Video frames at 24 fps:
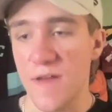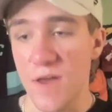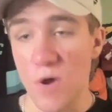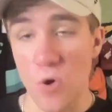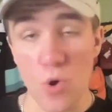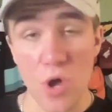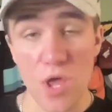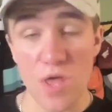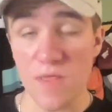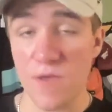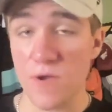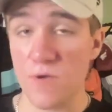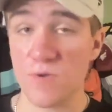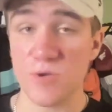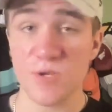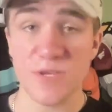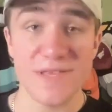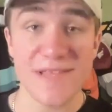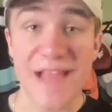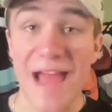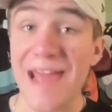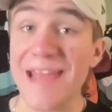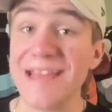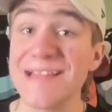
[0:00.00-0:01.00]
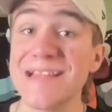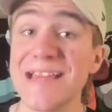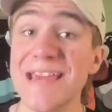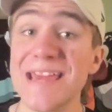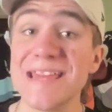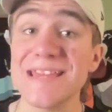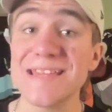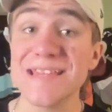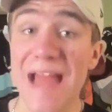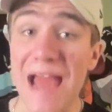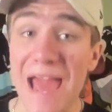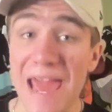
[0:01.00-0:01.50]
Oilers,
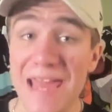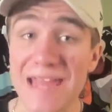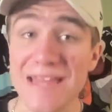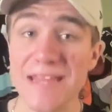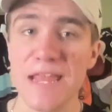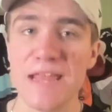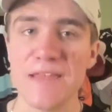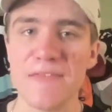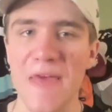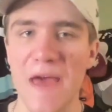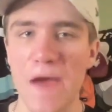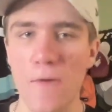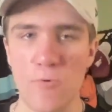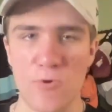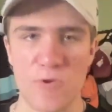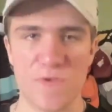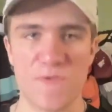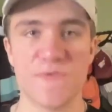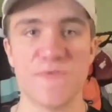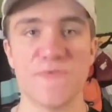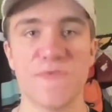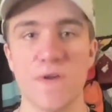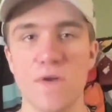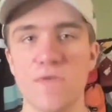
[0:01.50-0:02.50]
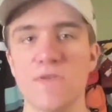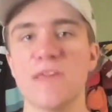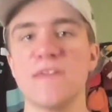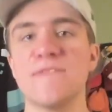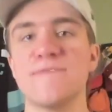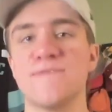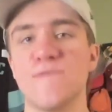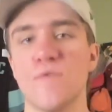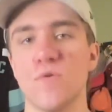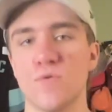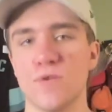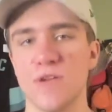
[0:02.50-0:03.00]
1990. That was
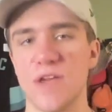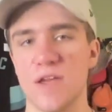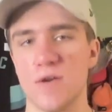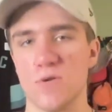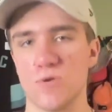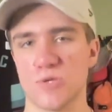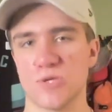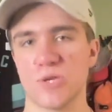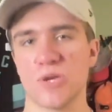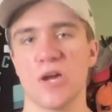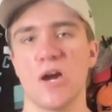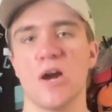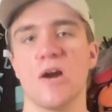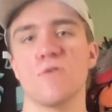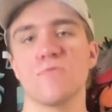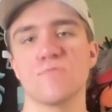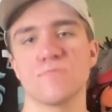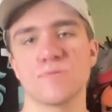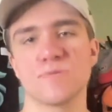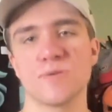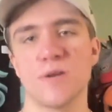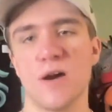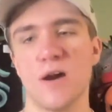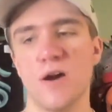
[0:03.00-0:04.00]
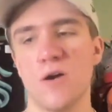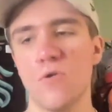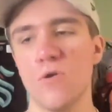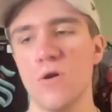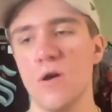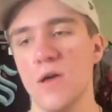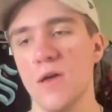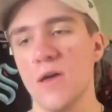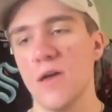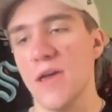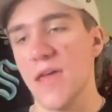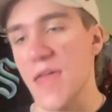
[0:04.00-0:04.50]
34 years ago. So
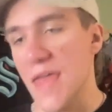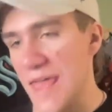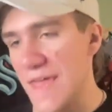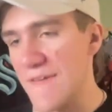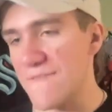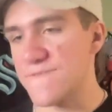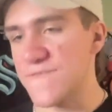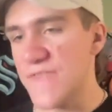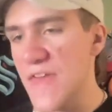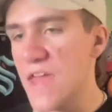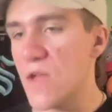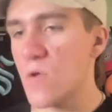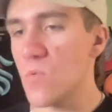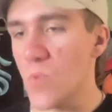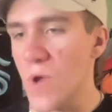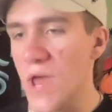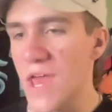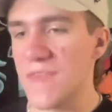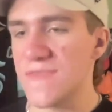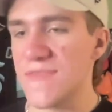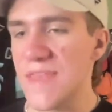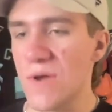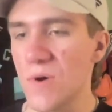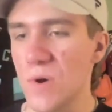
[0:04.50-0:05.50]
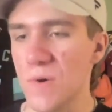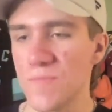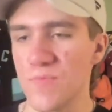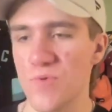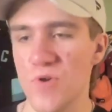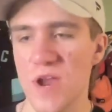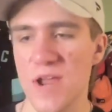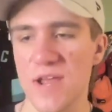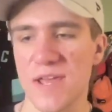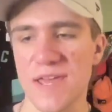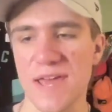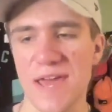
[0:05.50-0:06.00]
if they win, they will
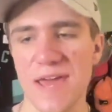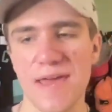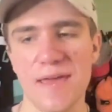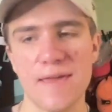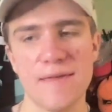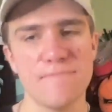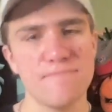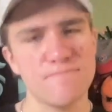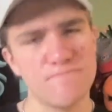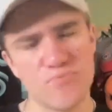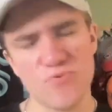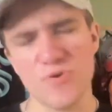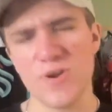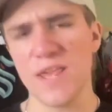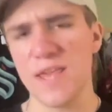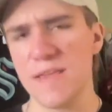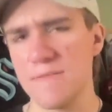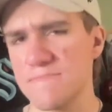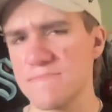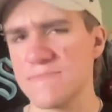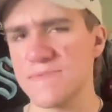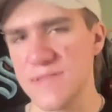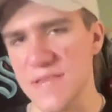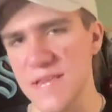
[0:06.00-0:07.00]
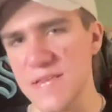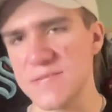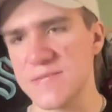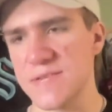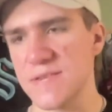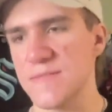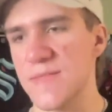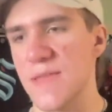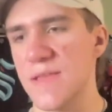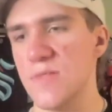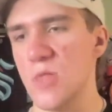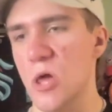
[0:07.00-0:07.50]
break a pretty
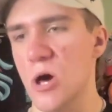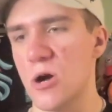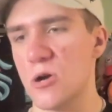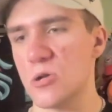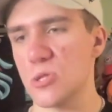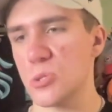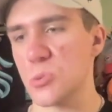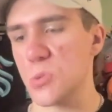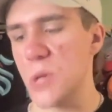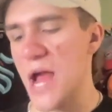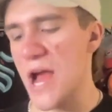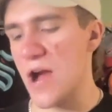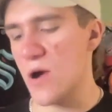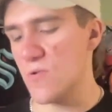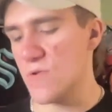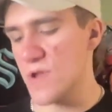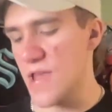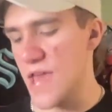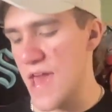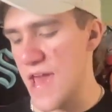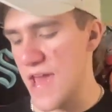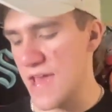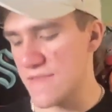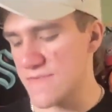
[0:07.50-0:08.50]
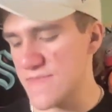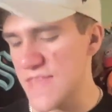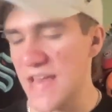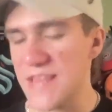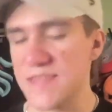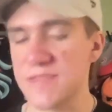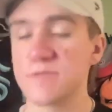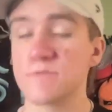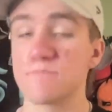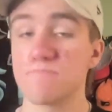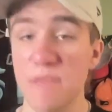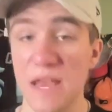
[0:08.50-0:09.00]
decently long drought, and
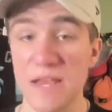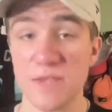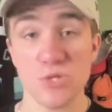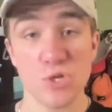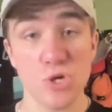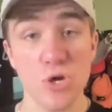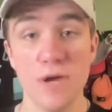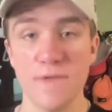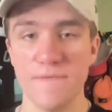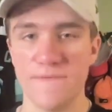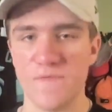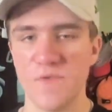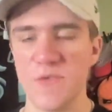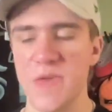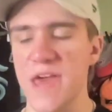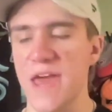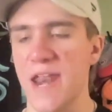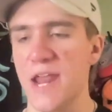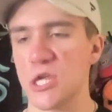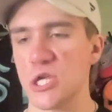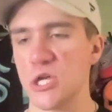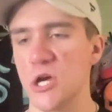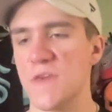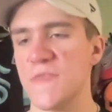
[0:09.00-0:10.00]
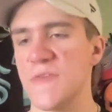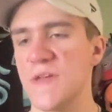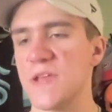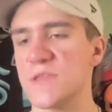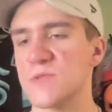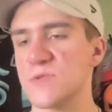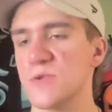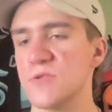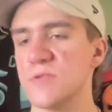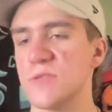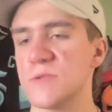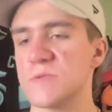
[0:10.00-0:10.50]
that's good for the NHL. I think it's
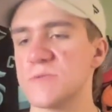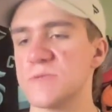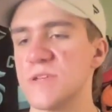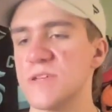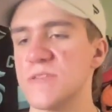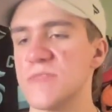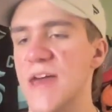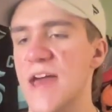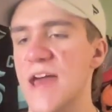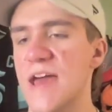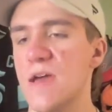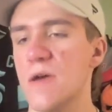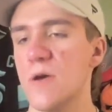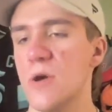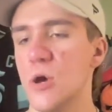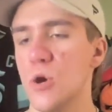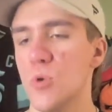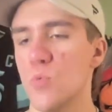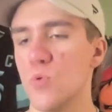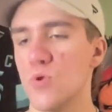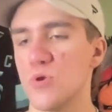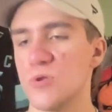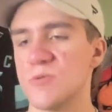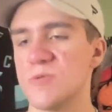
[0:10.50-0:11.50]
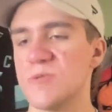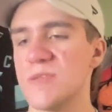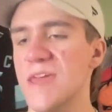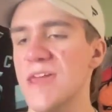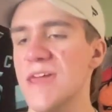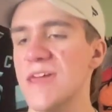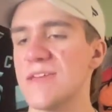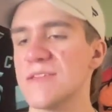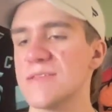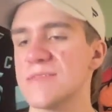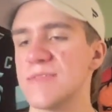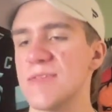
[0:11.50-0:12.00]
good to see that we're
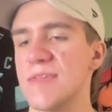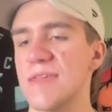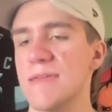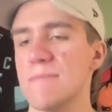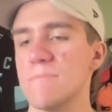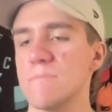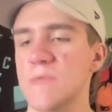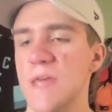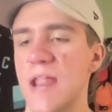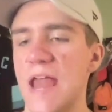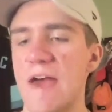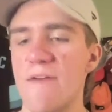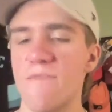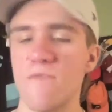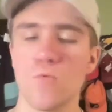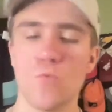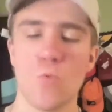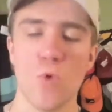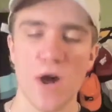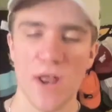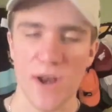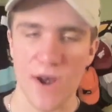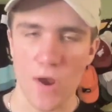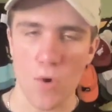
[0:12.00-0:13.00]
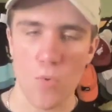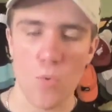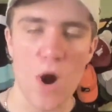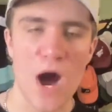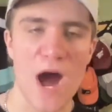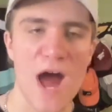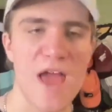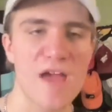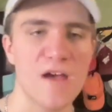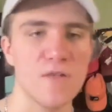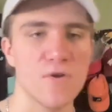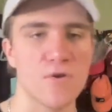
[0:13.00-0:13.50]
seeing teams that haven't won in a
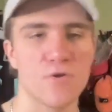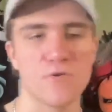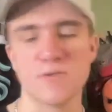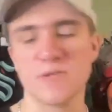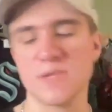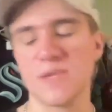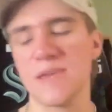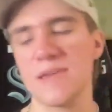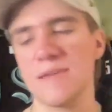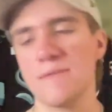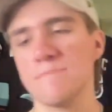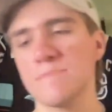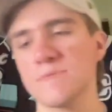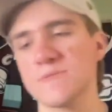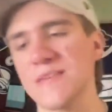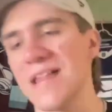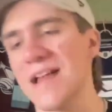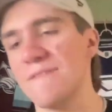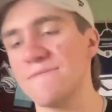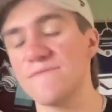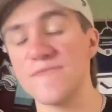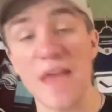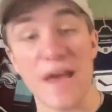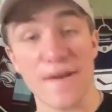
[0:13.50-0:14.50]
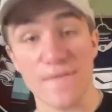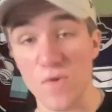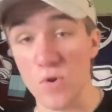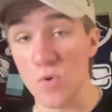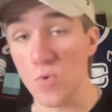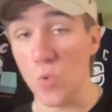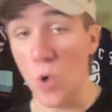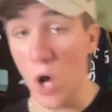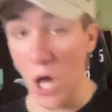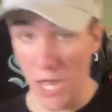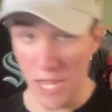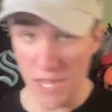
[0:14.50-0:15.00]
while or teams that have never
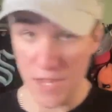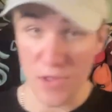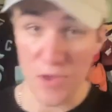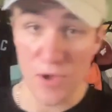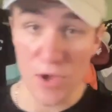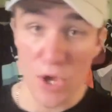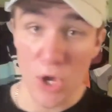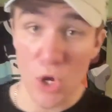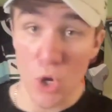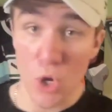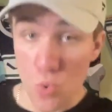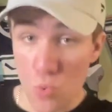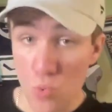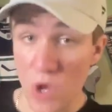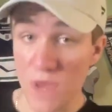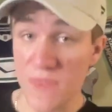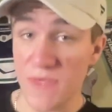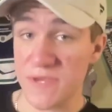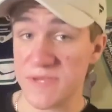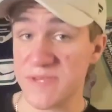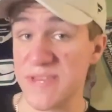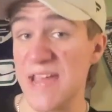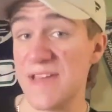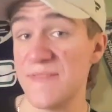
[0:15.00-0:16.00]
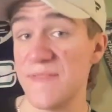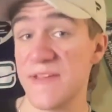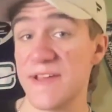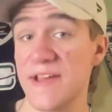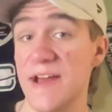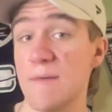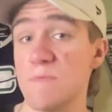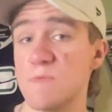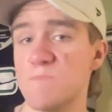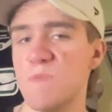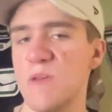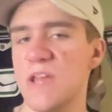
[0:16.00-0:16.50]
won win the Stanley
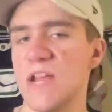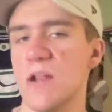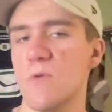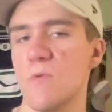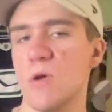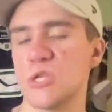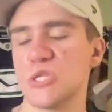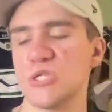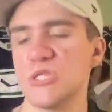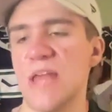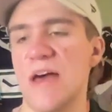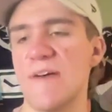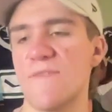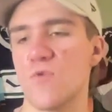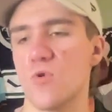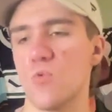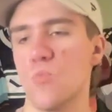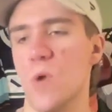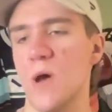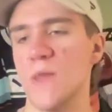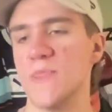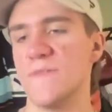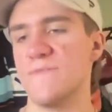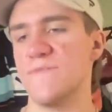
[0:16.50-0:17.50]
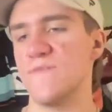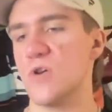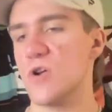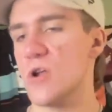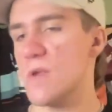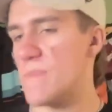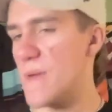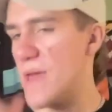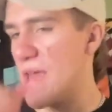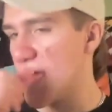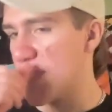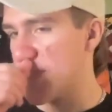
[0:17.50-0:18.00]
Cup. Speaking of which, never won. The
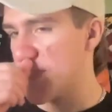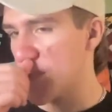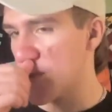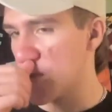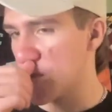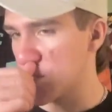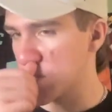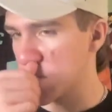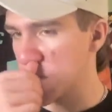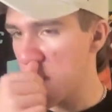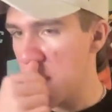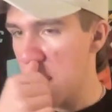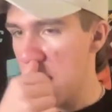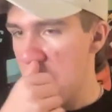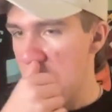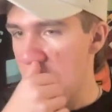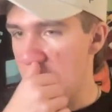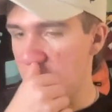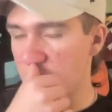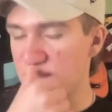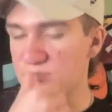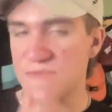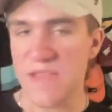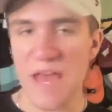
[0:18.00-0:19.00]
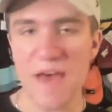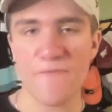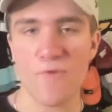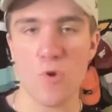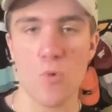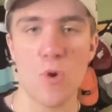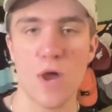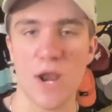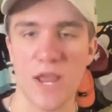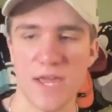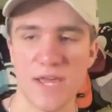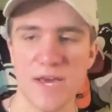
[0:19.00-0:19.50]
Florida Panthers have never
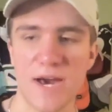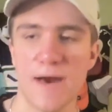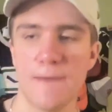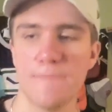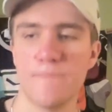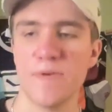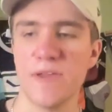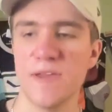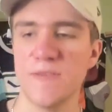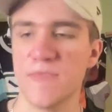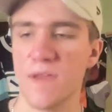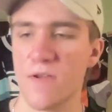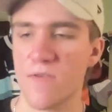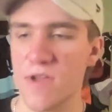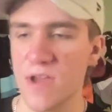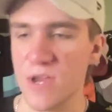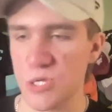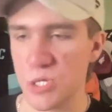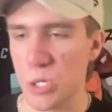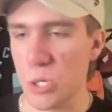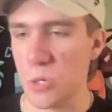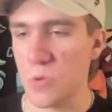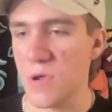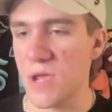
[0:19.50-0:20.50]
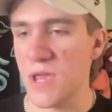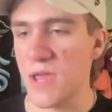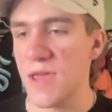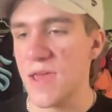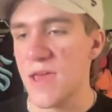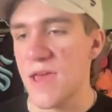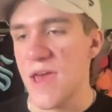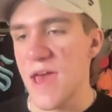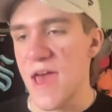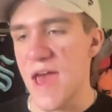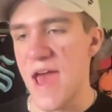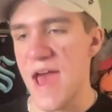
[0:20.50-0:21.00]
won a cup in their
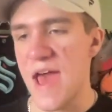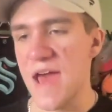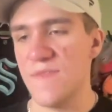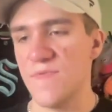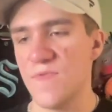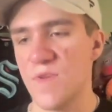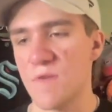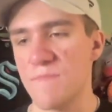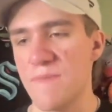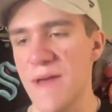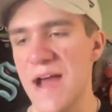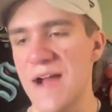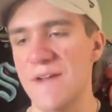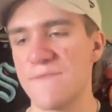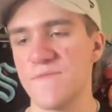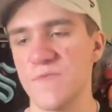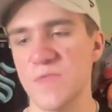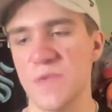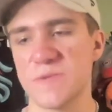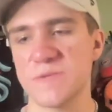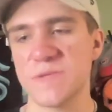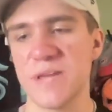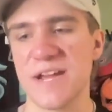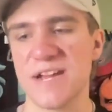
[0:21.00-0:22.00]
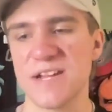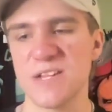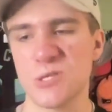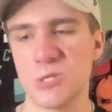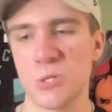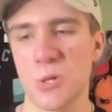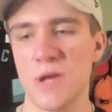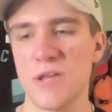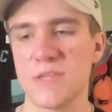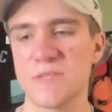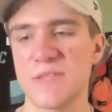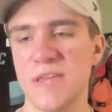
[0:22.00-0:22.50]
history, and they're back for the second
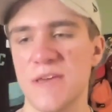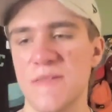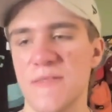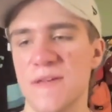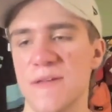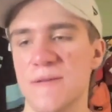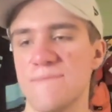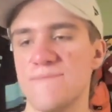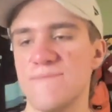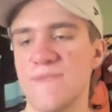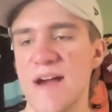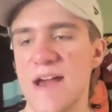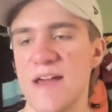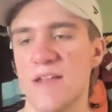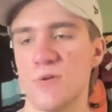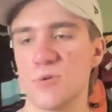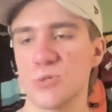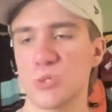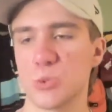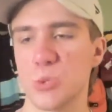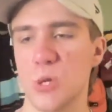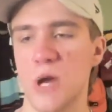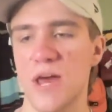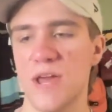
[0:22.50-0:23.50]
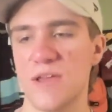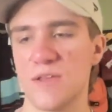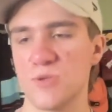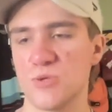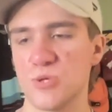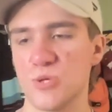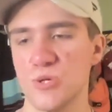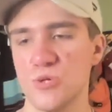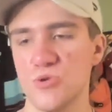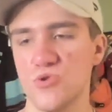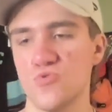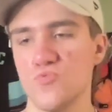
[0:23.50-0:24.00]
straight Stanley Cup final trying
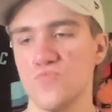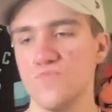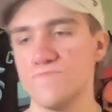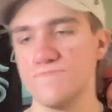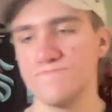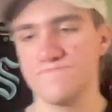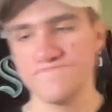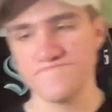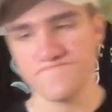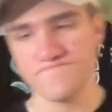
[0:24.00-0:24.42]
to